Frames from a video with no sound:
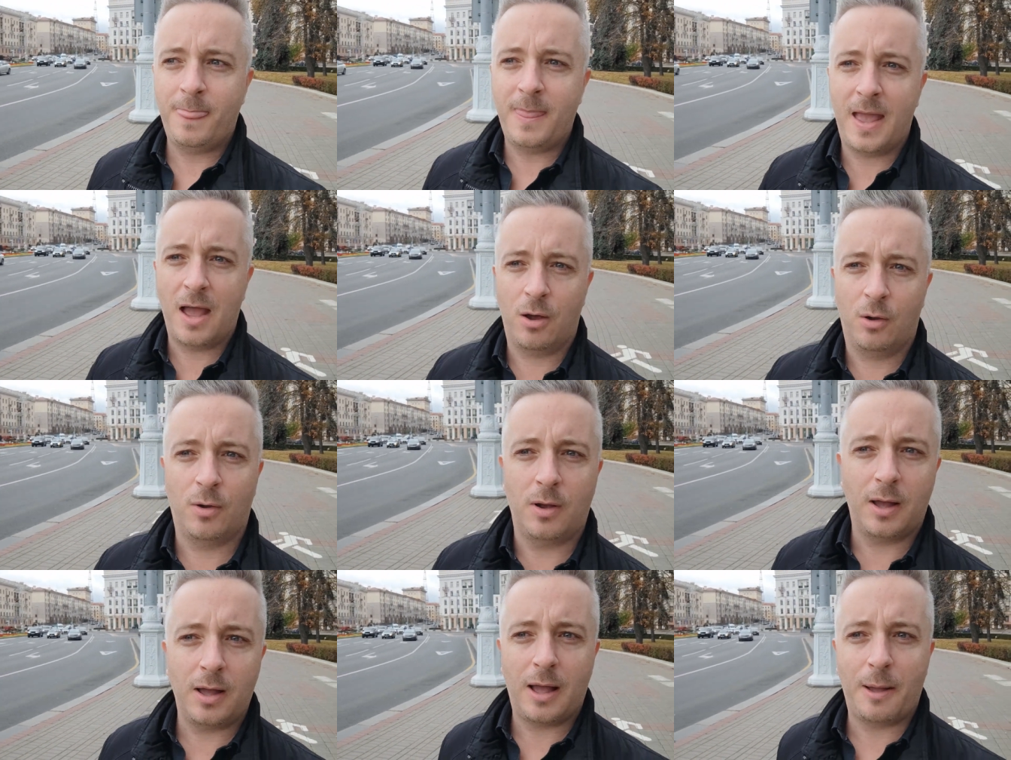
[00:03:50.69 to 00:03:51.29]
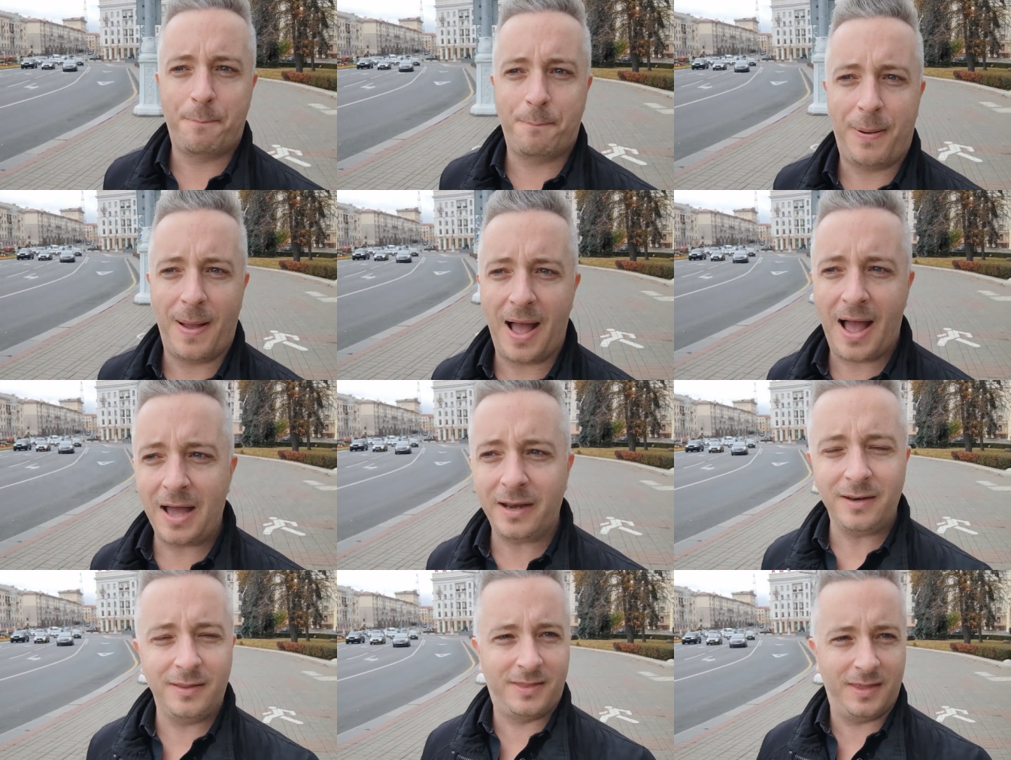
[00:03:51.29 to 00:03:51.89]
Now, a
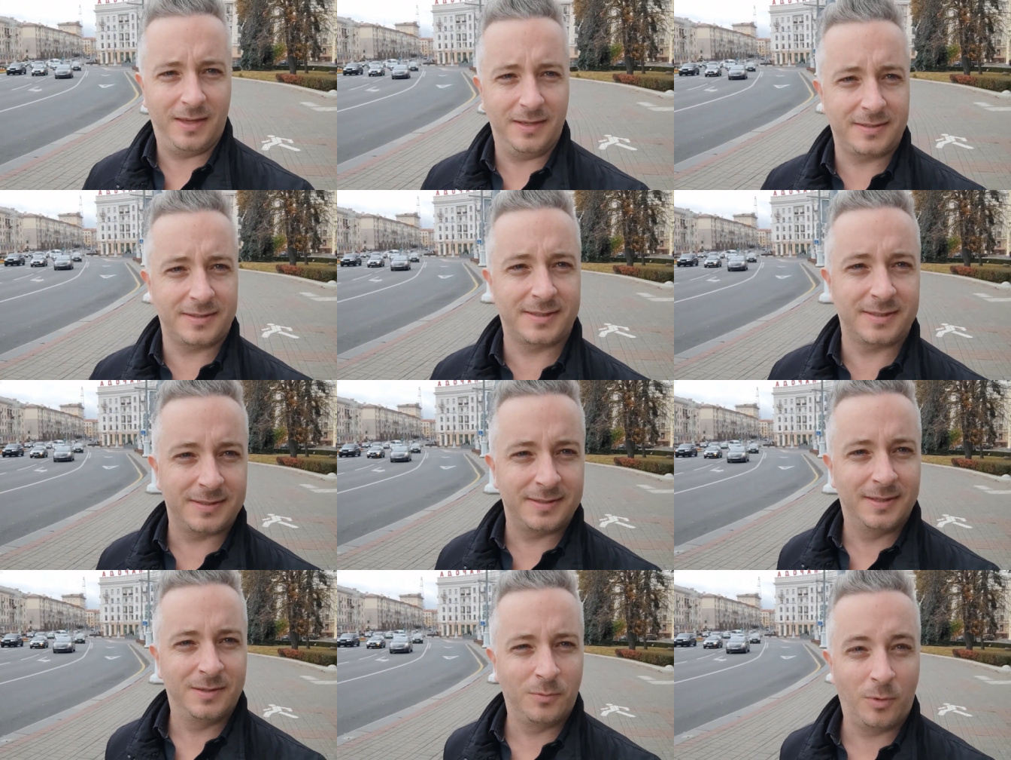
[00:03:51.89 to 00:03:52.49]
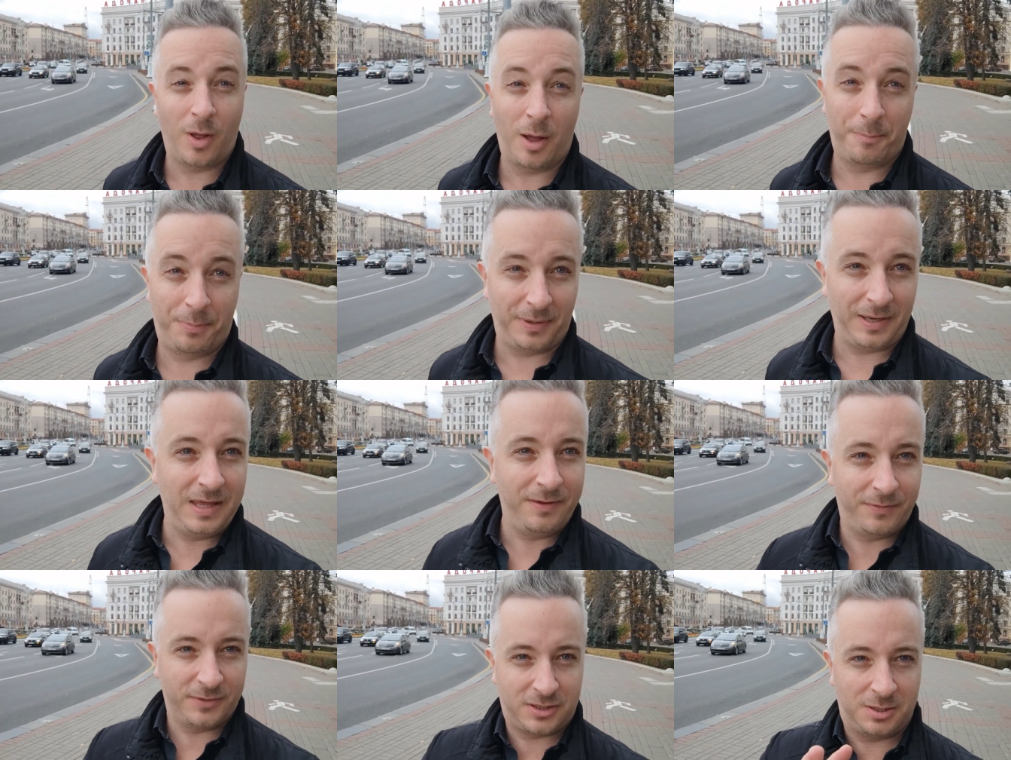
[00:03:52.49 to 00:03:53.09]
part of this, well, I
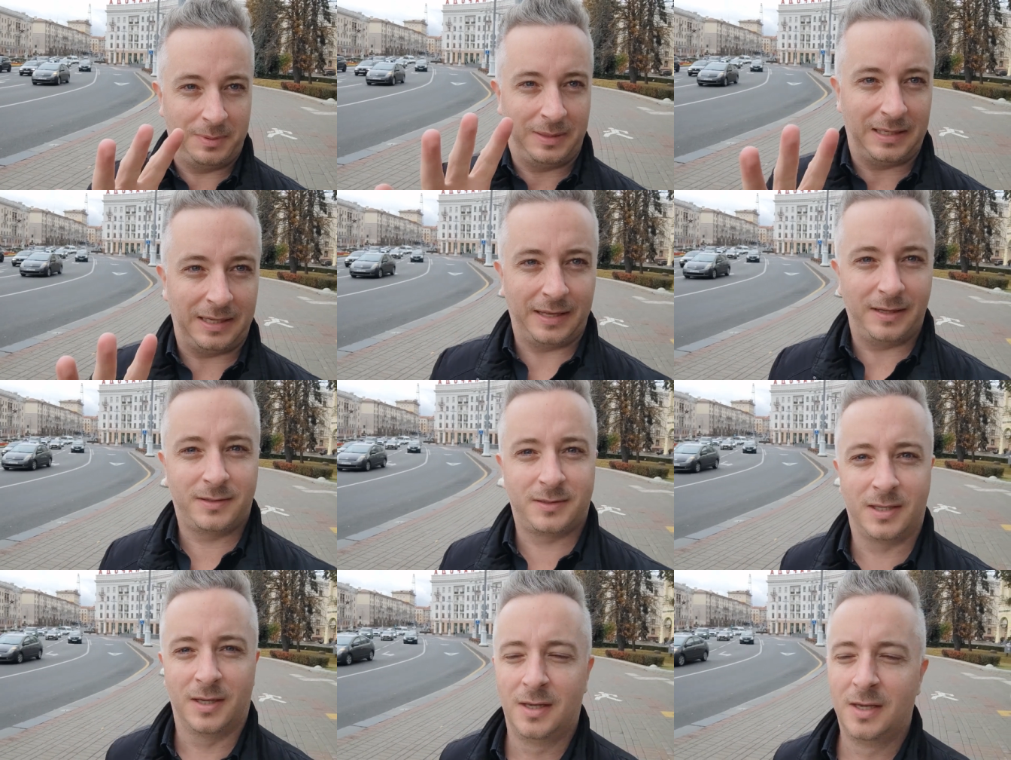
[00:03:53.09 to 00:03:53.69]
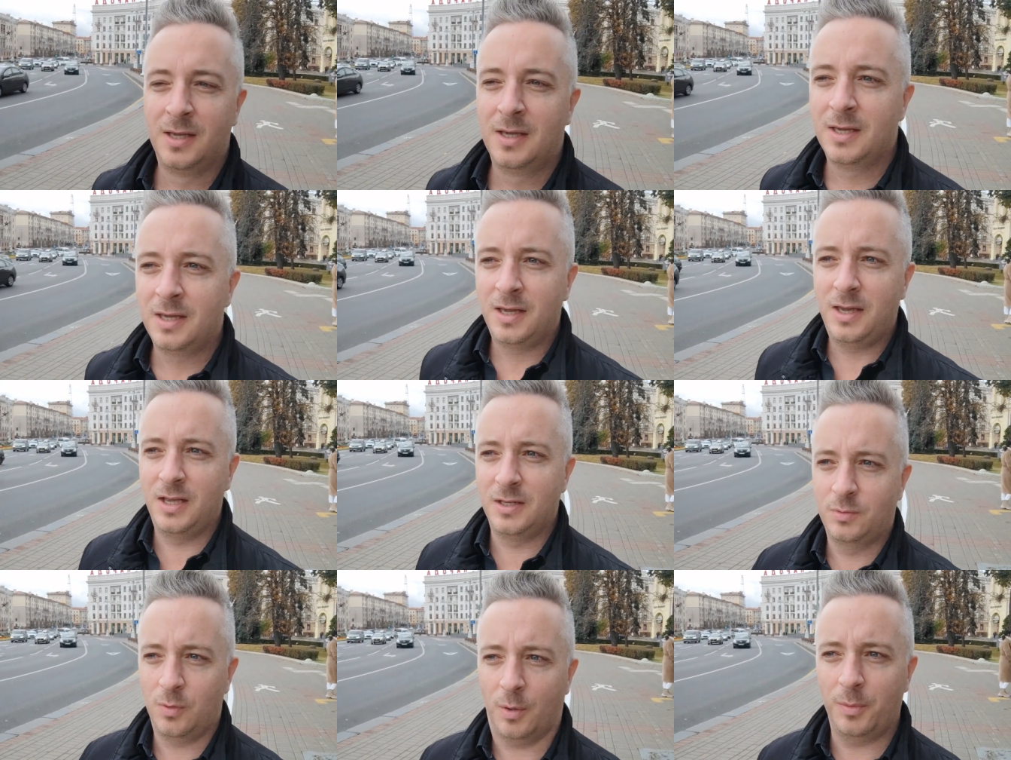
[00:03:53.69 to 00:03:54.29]
believe it to be linked,
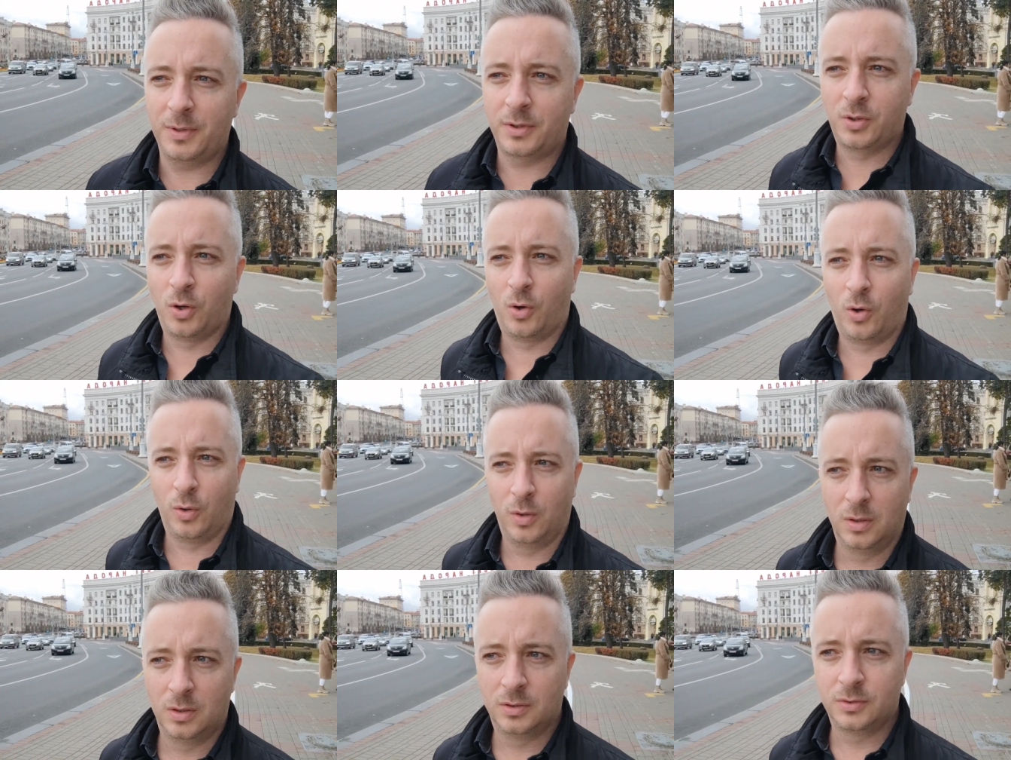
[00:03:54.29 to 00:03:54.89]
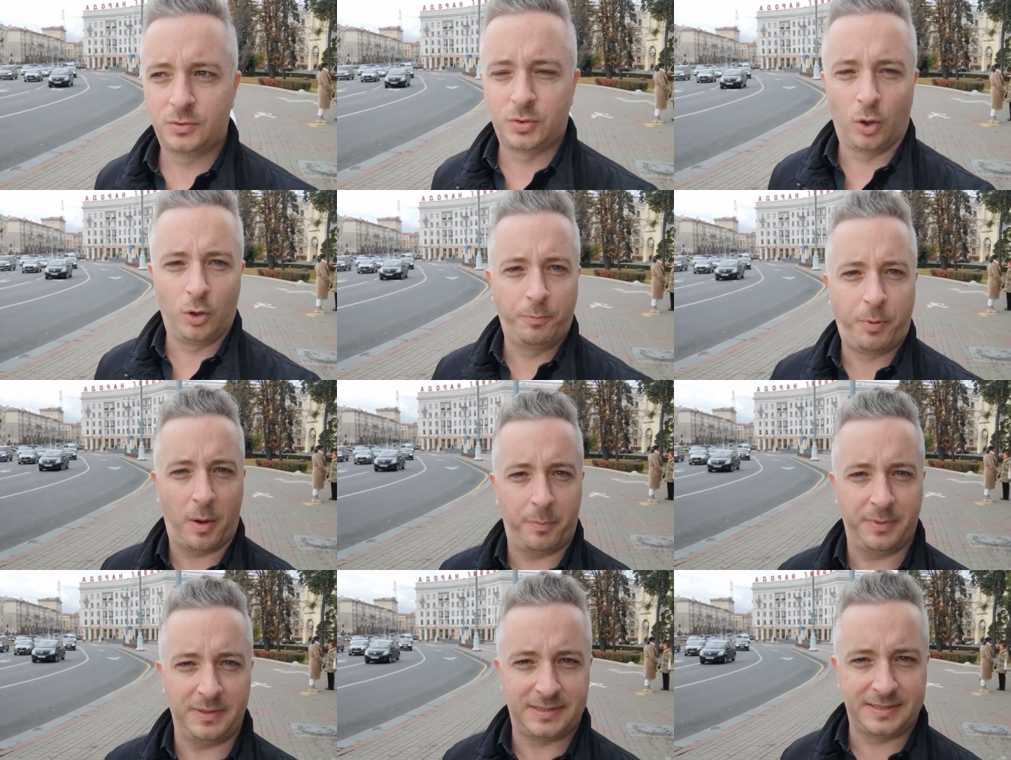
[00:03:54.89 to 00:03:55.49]
is what we call tall
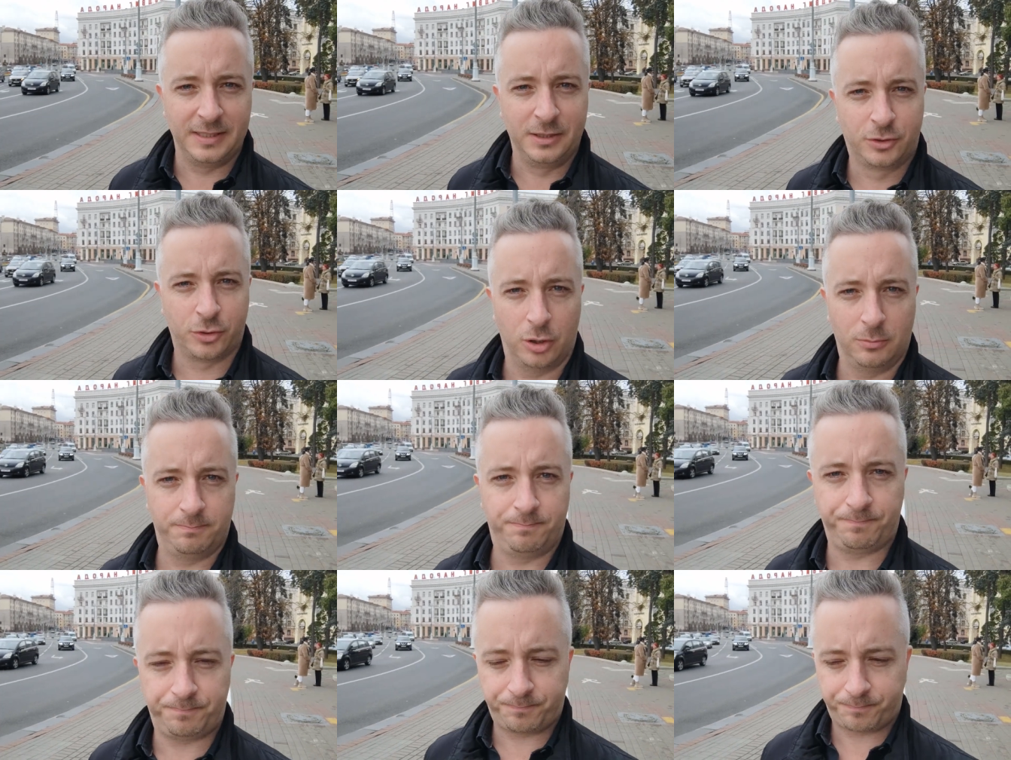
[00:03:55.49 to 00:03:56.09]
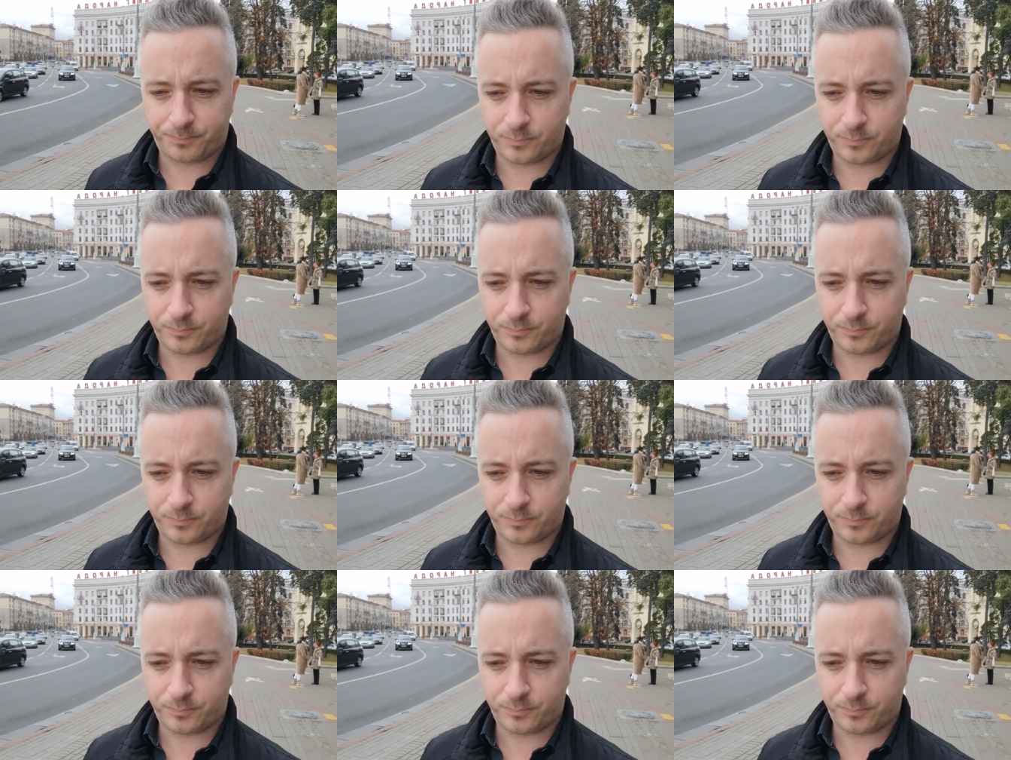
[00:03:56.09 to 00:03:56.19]
poppy syndrome.